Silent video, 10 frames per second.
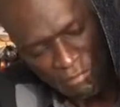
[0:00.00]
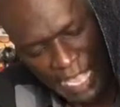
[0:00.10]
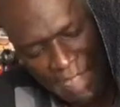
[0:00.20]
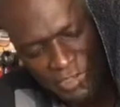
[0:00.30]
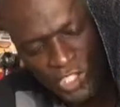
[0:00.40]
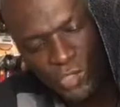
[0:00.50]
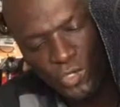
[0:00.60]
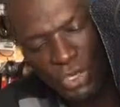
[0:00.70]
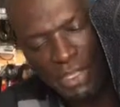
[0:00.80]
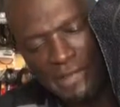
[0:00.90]
after
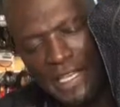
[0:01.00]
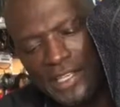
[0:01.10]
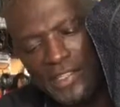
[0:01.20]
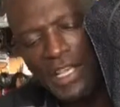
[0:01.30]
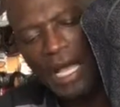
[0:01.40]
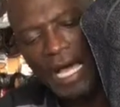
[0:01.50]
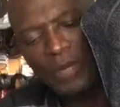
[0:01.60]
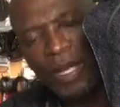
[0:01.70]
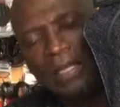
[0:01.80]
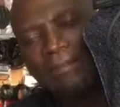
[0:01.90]
doing all of this, how
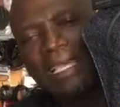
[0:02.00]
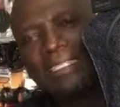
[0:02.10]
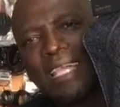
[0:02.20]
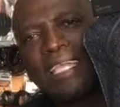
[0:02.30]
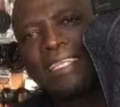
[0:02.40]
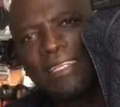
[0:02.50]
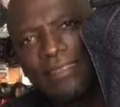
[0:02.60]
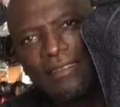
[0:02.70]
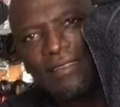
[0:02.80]
do I maintain it